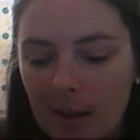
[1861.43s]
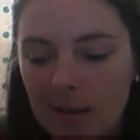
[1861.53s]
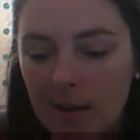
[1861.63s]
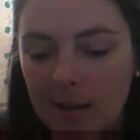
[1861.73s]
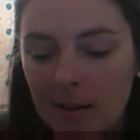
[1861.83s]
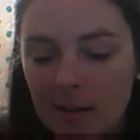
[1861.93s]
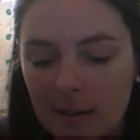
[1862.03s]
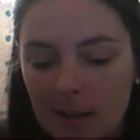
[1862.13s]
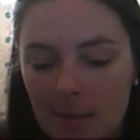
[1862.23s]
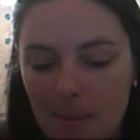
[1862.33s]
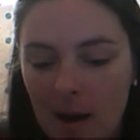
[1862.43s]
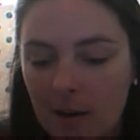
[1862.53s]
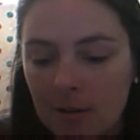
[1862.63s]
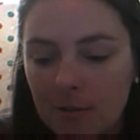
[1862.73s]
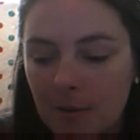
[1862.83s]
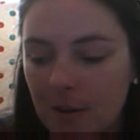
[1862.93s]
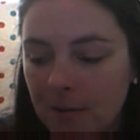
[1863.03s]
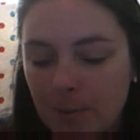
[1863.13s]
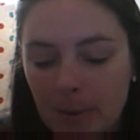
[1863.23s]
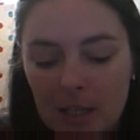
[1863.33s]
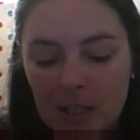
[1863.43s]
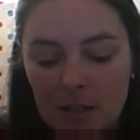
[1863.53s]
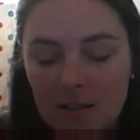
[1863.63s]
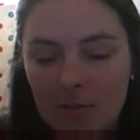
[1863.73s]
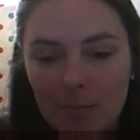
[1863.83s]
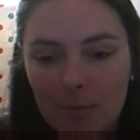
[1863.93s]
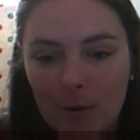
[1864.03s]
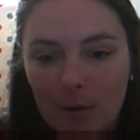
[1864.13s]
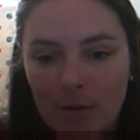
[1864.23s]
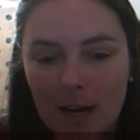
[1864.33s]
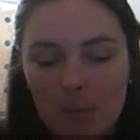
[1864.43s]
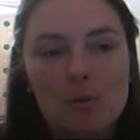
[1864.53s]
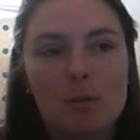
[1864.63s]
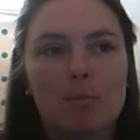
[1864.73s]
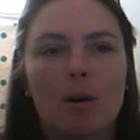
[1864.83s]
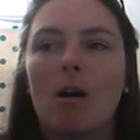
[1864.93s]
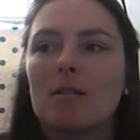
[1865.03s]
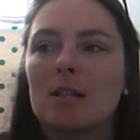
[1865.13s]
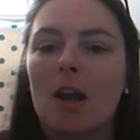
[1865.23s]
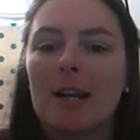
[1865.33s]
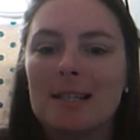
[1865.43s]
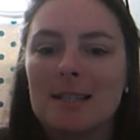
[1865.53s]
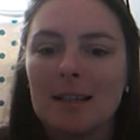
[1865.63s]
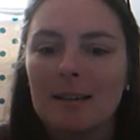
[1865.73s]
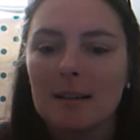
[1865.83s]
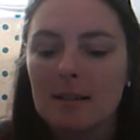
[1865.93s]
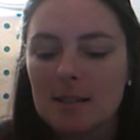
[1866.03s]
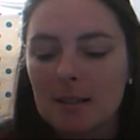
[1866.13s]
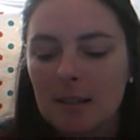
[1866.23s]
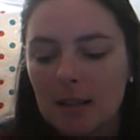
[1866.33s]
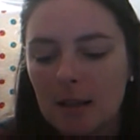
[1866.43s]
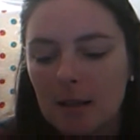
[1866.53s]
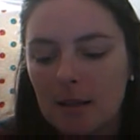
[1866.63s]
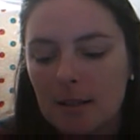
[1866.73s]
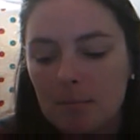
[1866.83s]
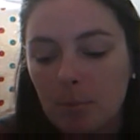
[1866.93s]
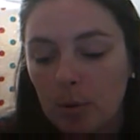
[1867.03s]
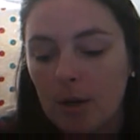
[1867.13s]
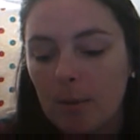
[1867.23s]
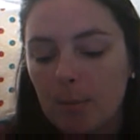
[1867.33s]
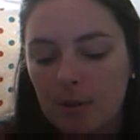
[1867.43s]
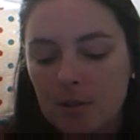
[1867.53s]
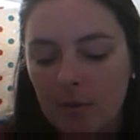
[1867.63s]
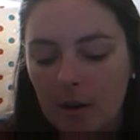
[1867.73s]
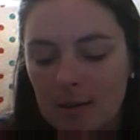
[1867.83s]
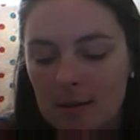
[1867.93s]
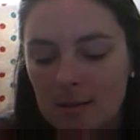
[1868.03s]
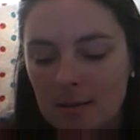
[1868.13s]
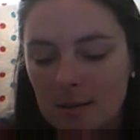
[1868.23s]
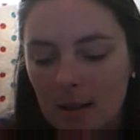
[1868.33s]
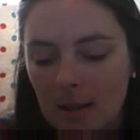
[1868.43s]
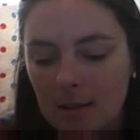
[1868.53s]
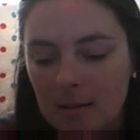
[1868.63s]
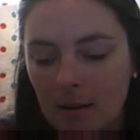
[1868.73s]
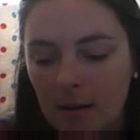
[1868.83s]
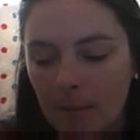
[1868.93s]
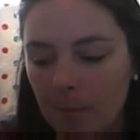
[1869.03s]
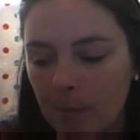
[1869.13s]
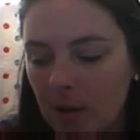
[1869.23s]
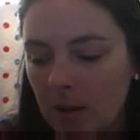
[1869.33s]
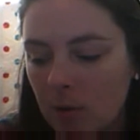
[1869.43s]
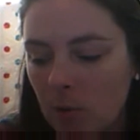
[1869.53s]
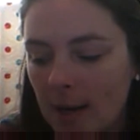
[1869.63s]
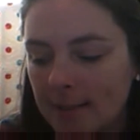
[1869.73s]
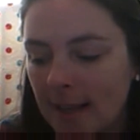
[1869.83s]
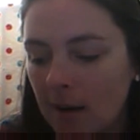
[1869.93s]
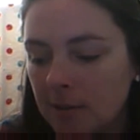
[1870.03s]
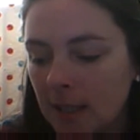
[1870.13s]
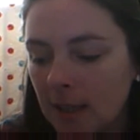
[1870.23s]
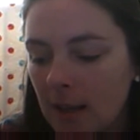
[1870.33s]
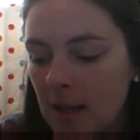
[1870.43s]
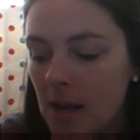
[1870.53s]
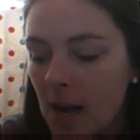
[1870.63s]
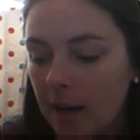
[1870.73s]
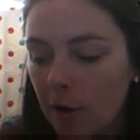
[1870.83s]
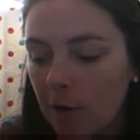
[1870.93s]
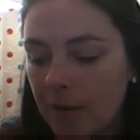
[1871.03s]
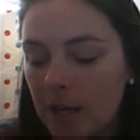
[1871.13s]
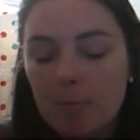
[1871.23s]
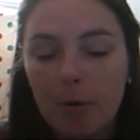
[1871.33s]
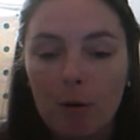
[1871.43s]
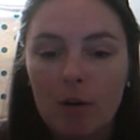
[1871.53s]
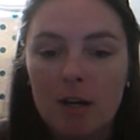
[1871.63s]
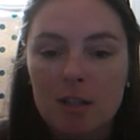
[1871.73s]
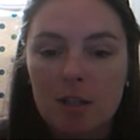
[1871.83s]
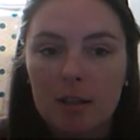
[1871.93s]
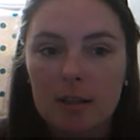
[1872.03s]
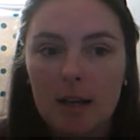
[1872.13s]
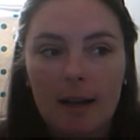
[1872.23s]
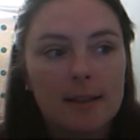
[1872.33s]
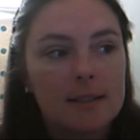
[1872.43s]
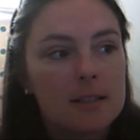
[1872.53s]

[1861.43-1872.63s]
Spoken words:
the amount of species of animals and plants going extinct purely because of us is quite astounding. And a lot of it is progression, and